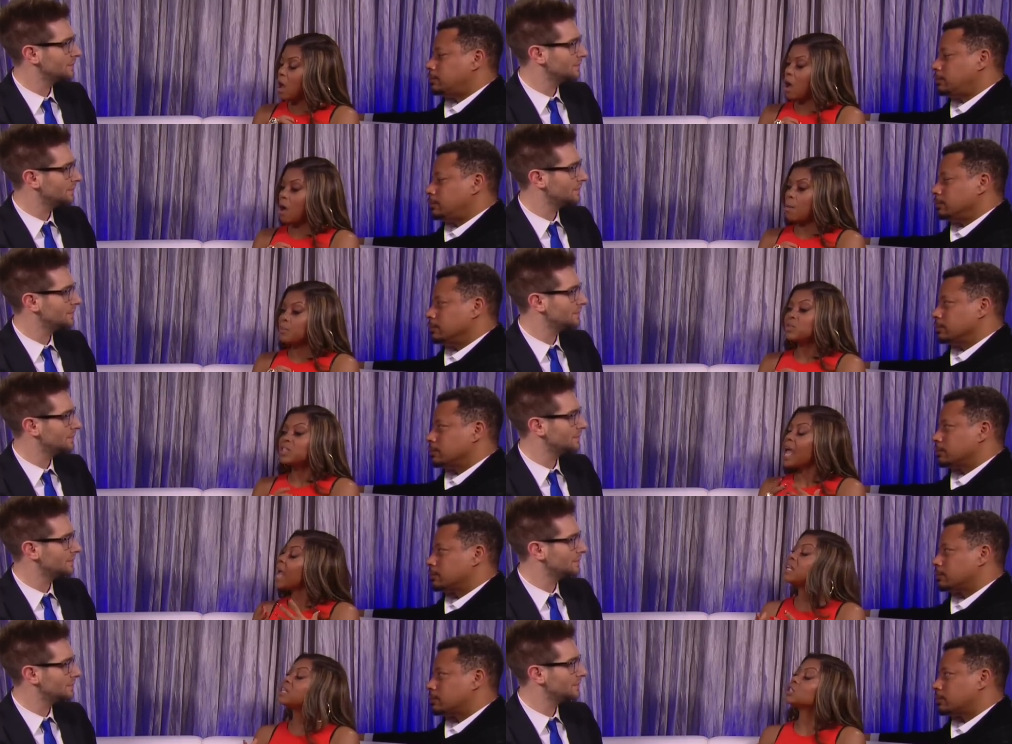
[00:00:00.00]
Speaker 1: Um,
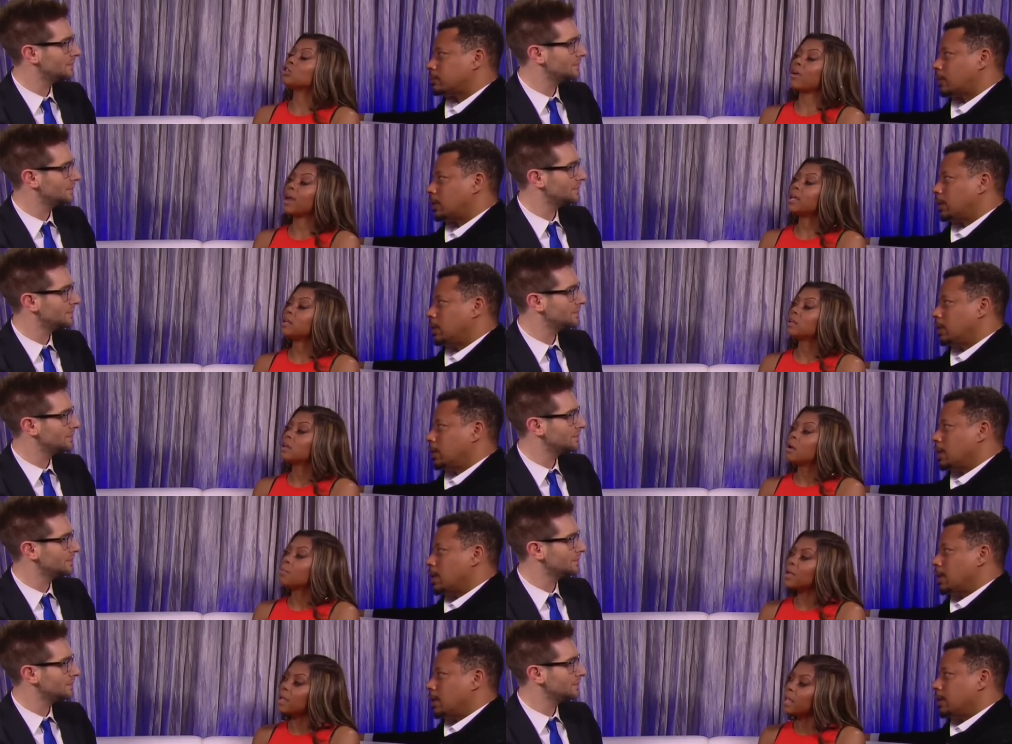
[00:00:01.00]
talent is great,
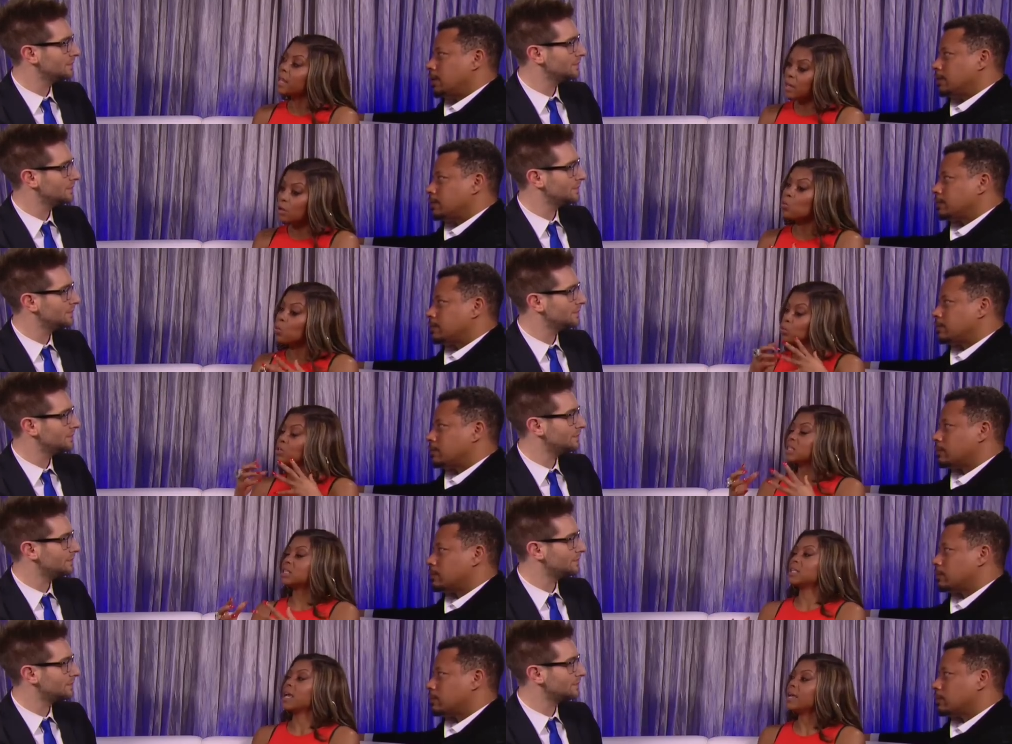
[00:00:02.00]
but and it will
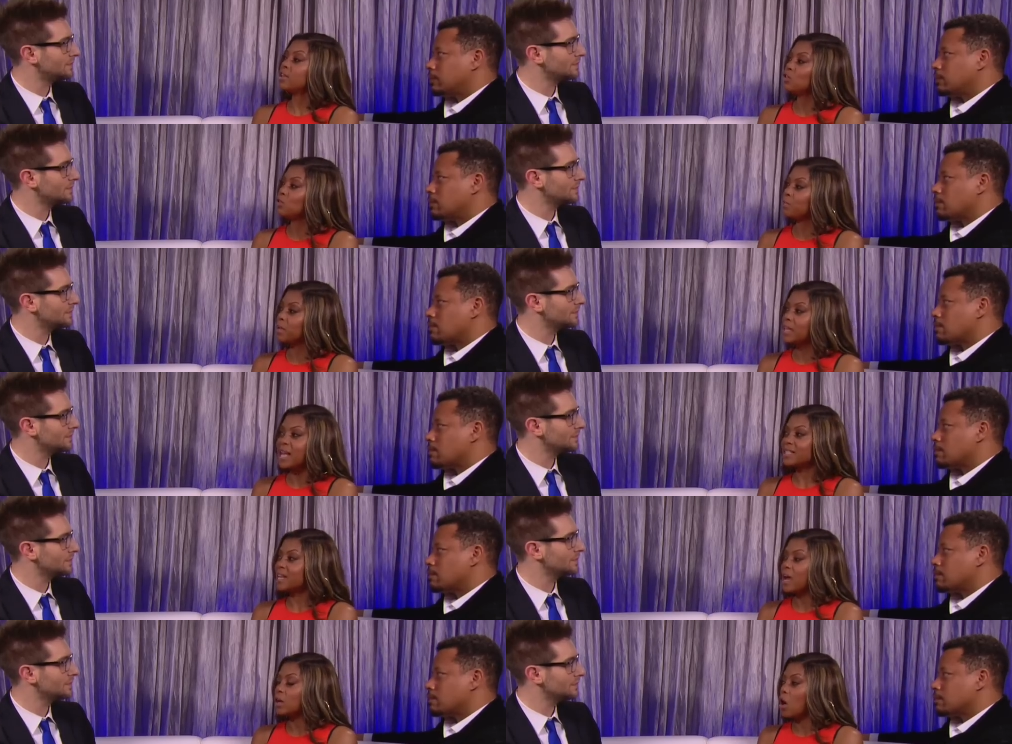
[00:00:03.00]
sustain you, but
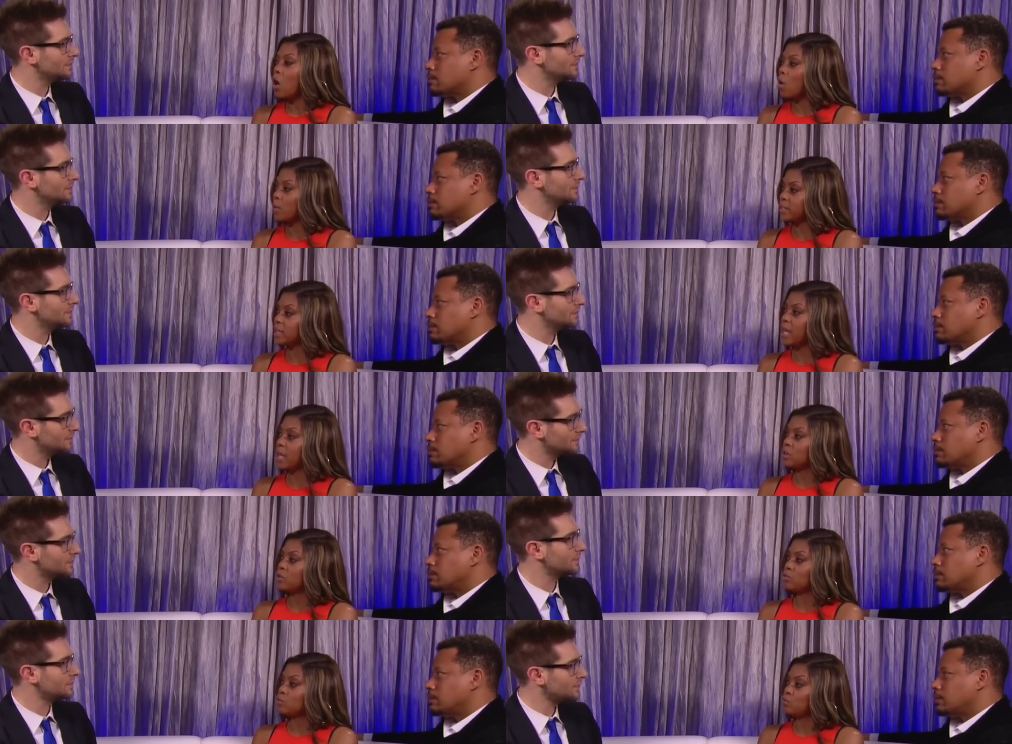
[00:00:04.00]
that's not going to always get
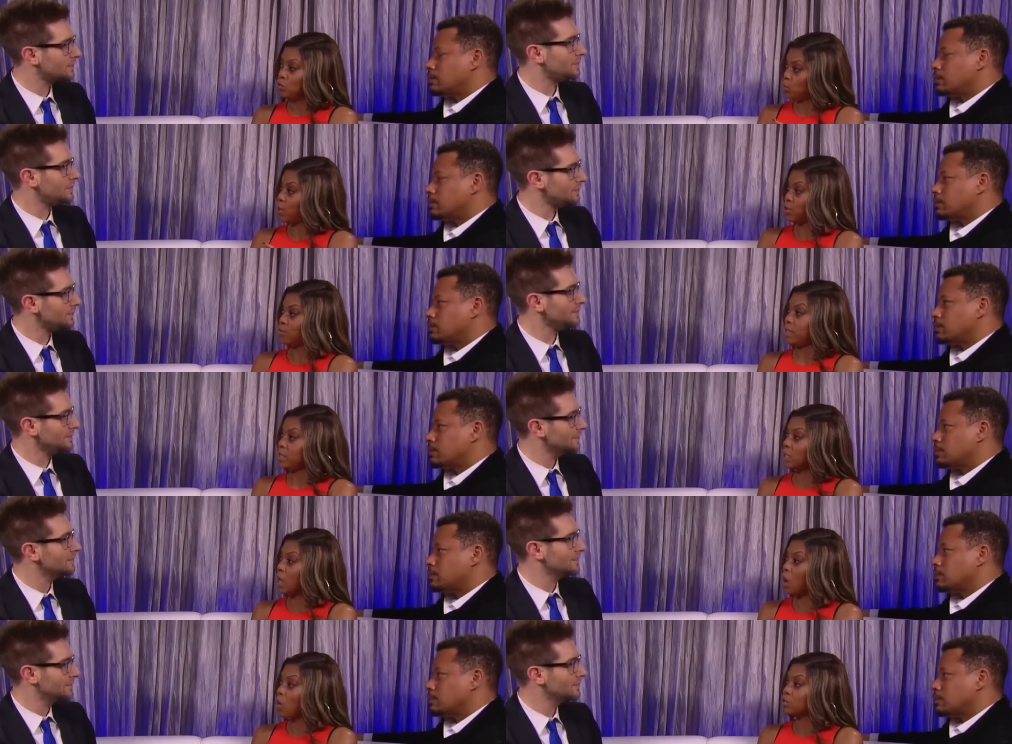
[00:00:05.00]
you to where you need to
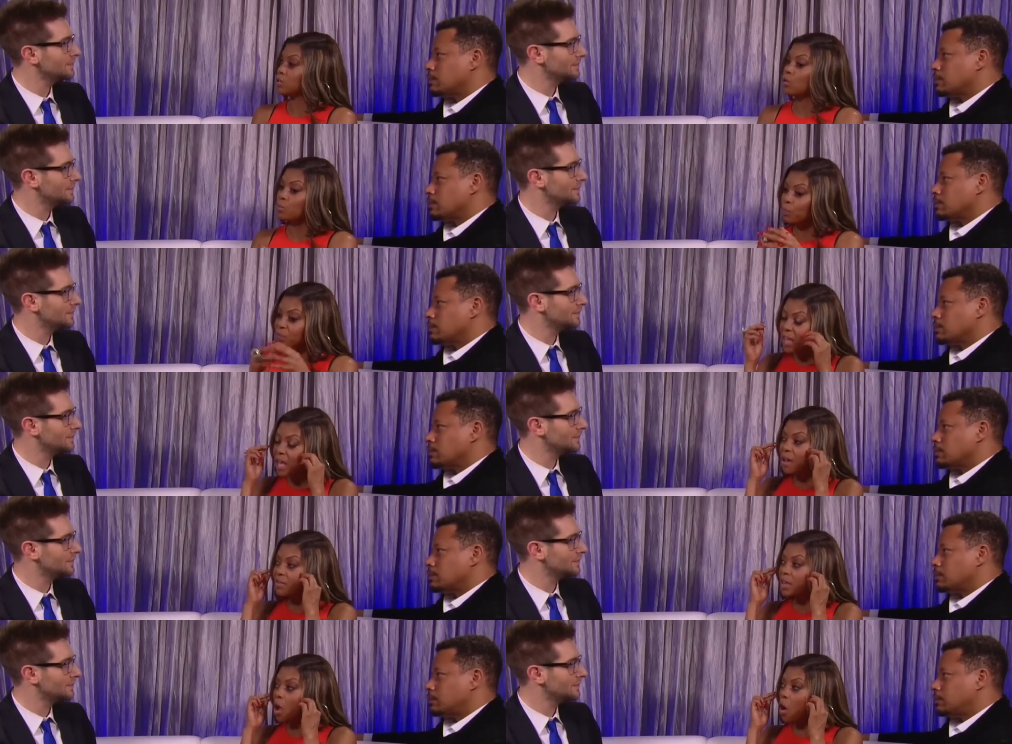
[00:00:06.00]
go. So think
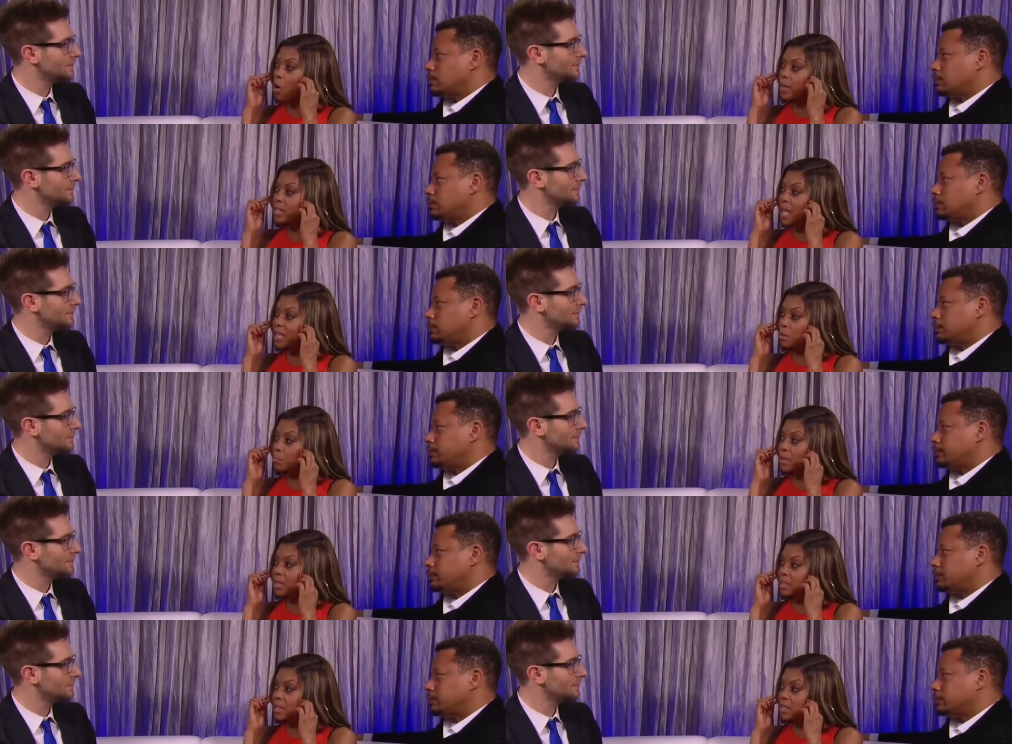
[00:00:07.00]
of it always as a
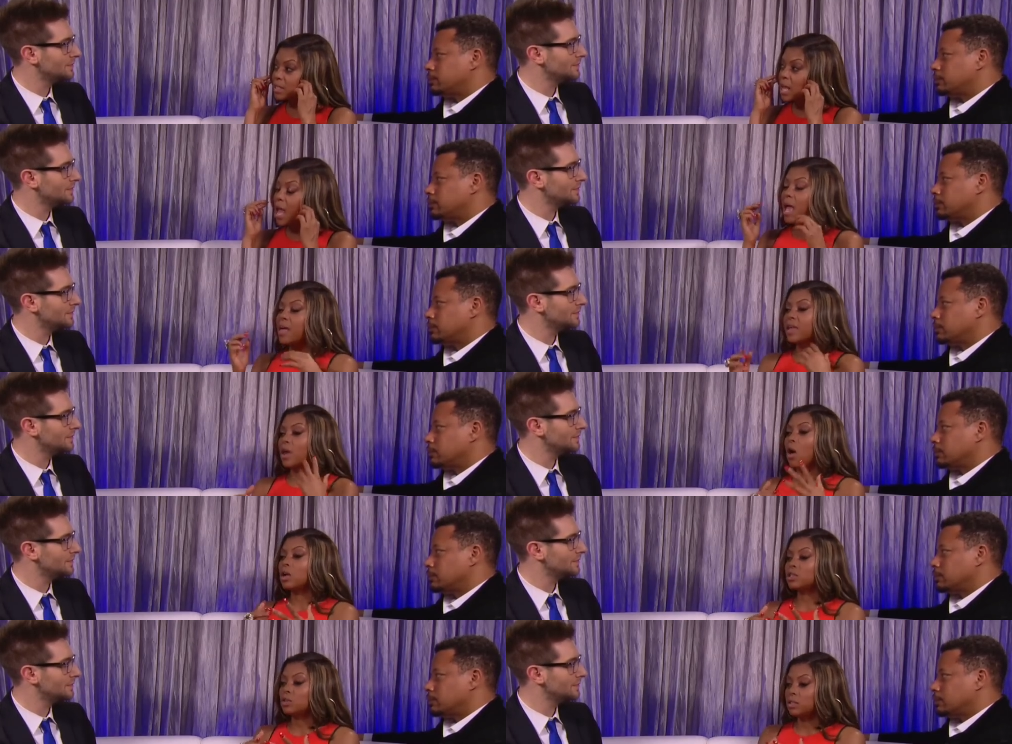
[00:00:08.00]
business. They
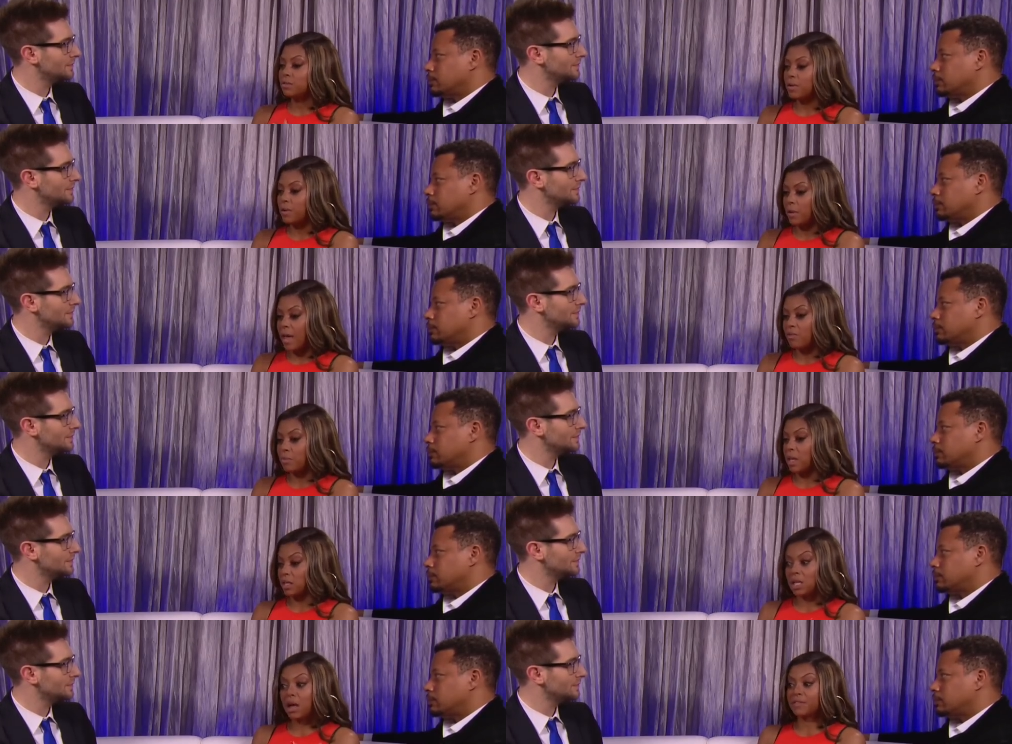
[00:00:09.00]
also gave me
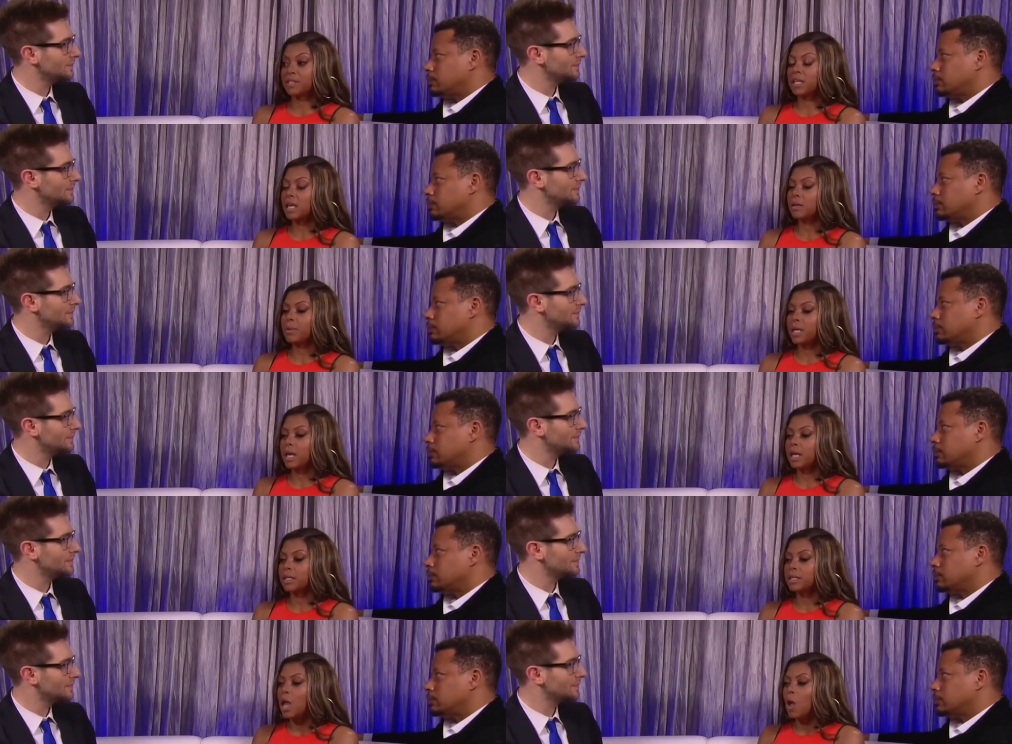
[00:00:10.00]
a tough skin
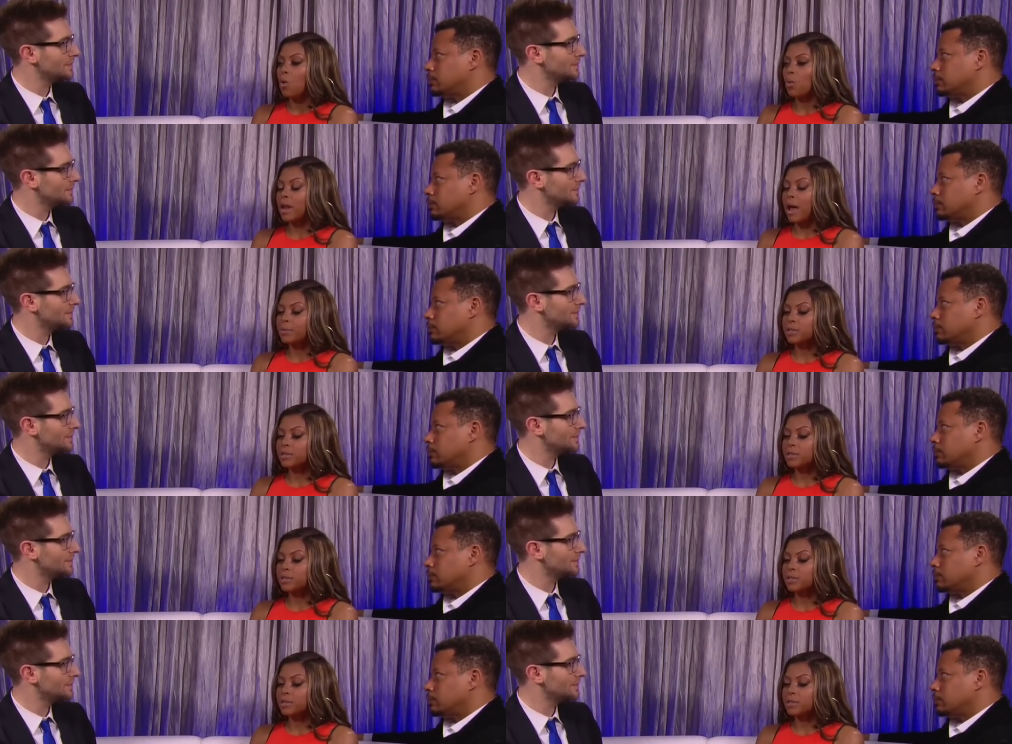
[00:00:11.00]
because when I